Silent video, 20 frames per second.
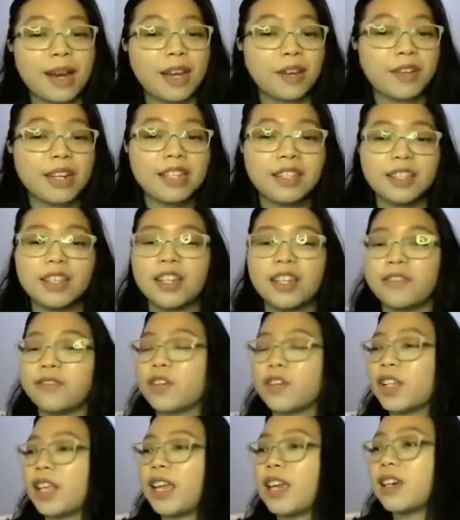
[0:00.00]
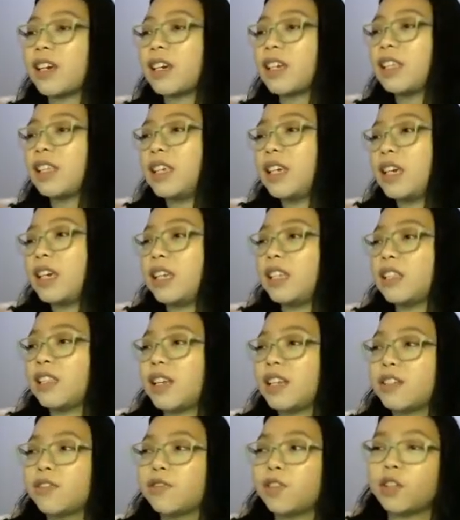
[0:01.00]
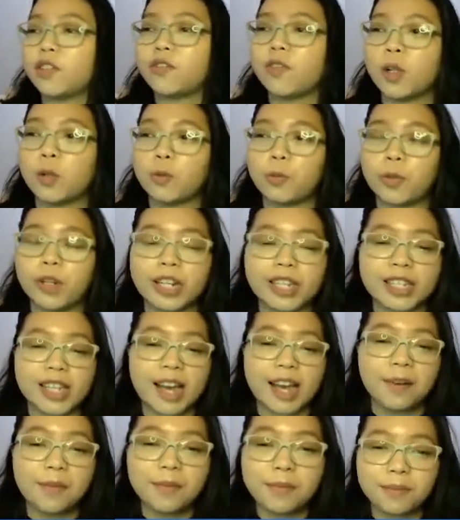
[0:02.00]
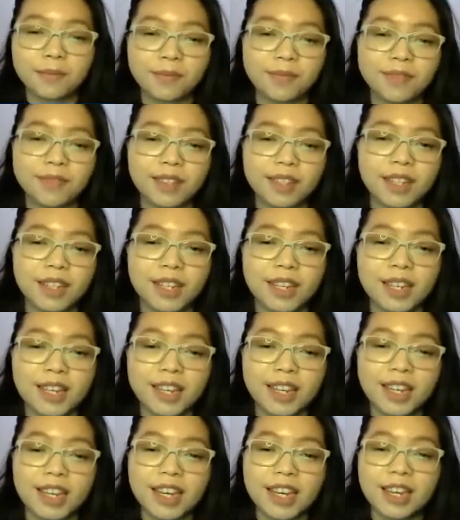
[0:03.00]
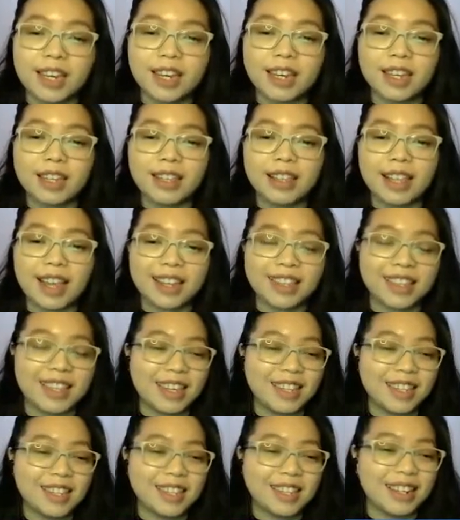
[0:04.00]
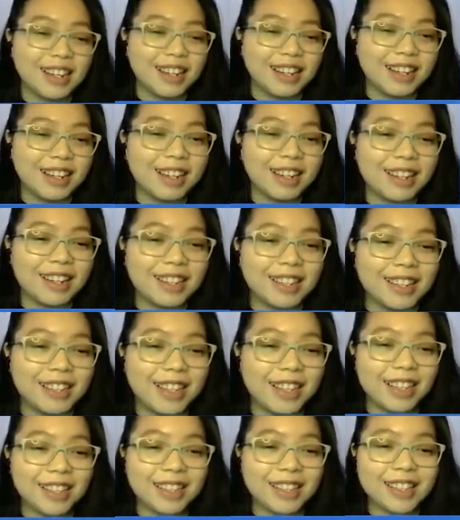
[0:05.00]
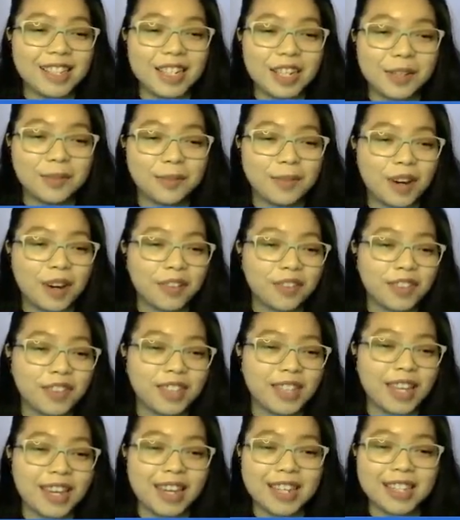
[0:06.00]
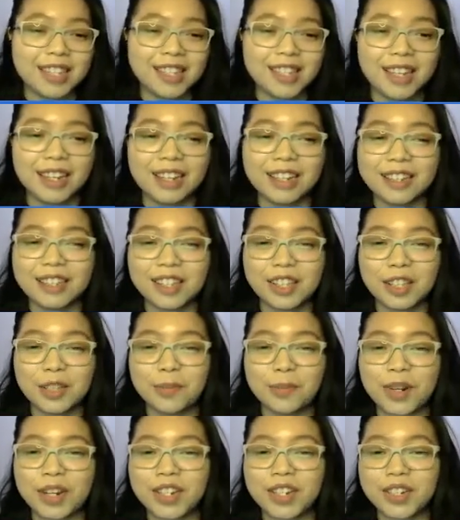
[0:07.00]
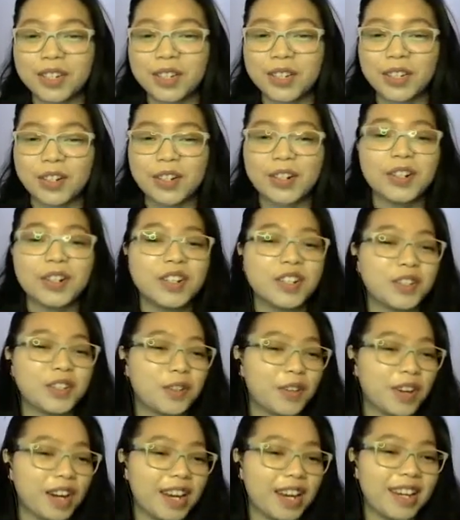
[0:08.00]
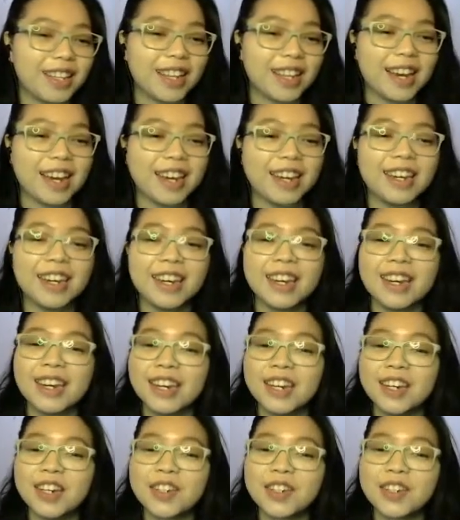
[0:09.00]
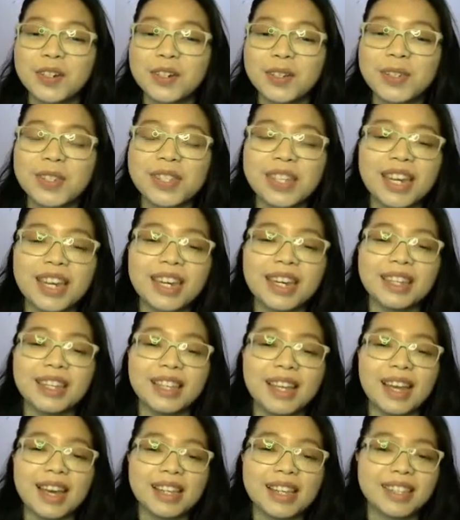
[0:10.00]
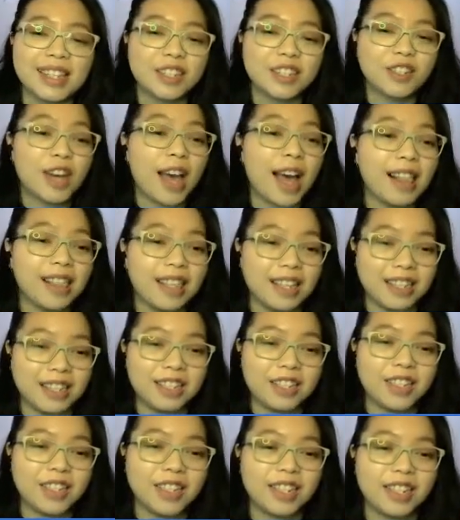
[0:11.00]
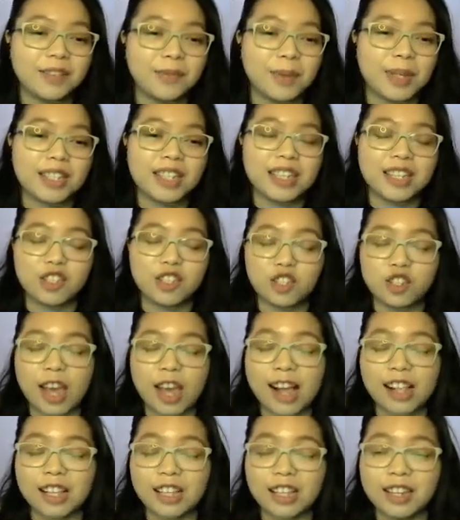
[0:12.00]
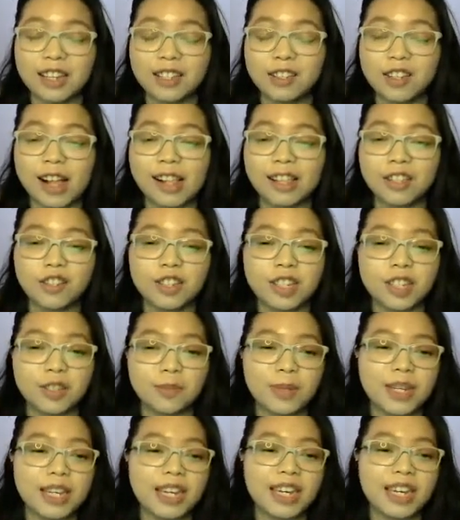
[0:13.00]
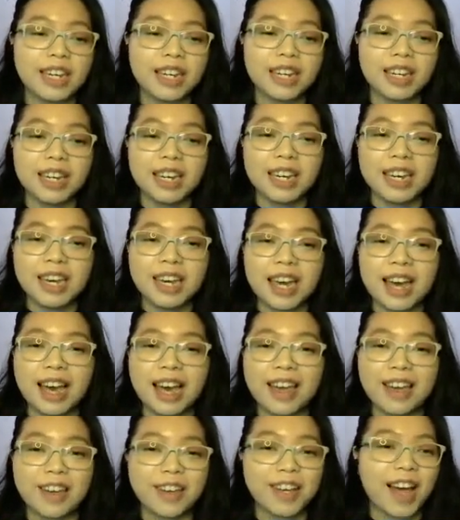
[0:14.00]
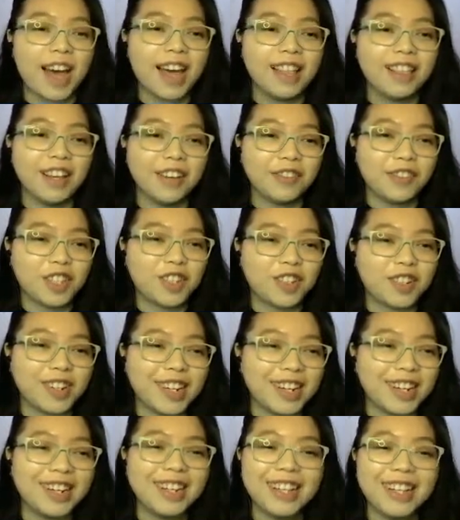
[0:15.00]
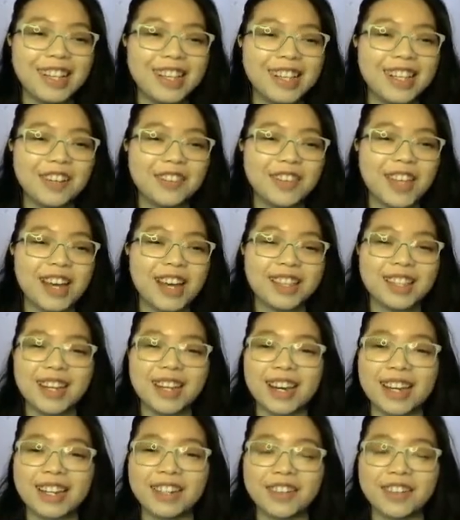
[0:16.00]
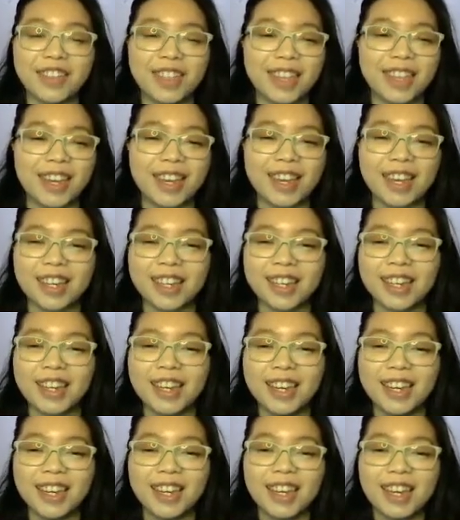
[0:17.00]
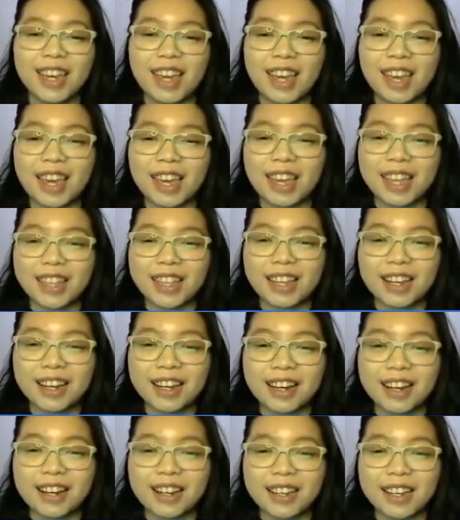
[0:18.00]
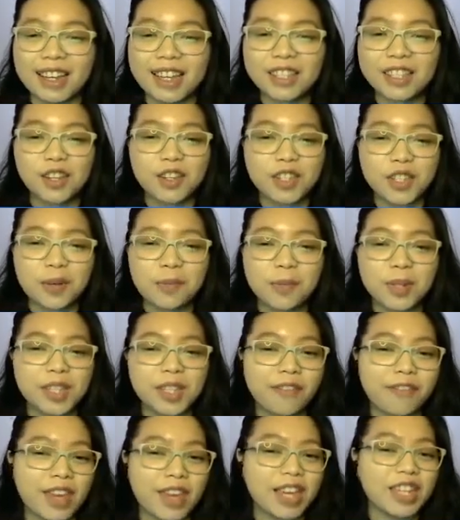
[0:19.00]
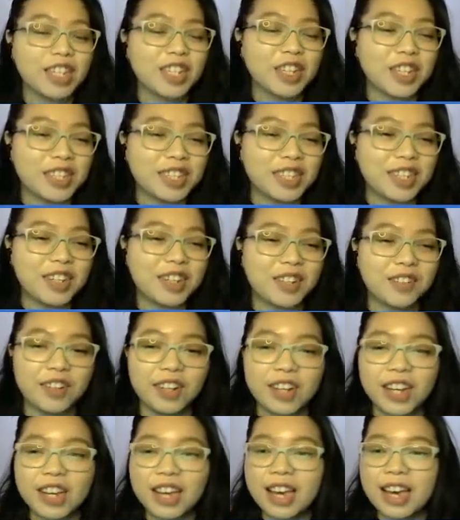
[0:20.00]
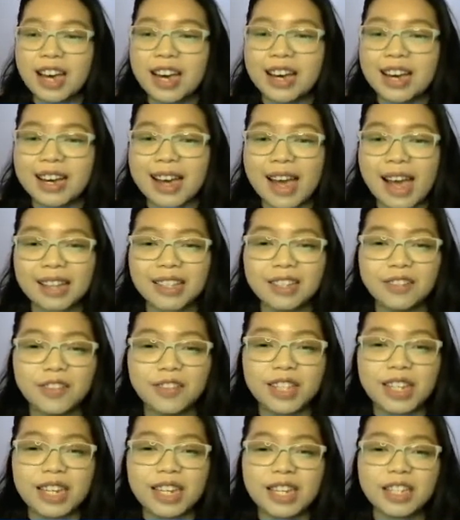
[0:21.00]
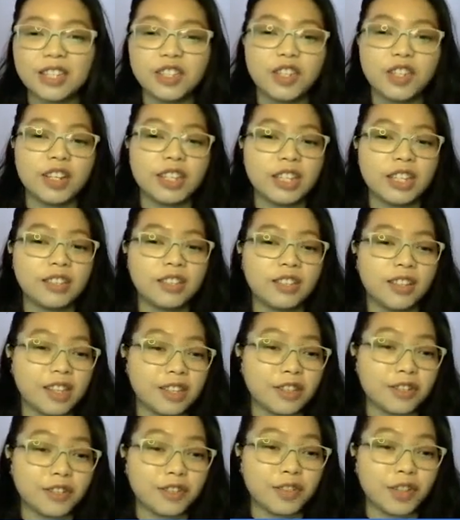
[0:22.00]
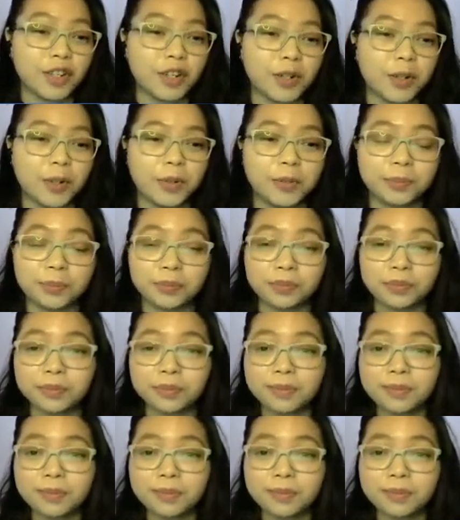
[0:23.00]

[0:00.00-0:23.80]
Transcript: is my reason for taking the TensorFlow Developer Exam? And like this, like the theme of today's celebration, Courage to Create, I chose to take it as a challenge because it challenges me. I love the thrill. I love that kind of thing. And it's also a motivation to actively study TensorFlow.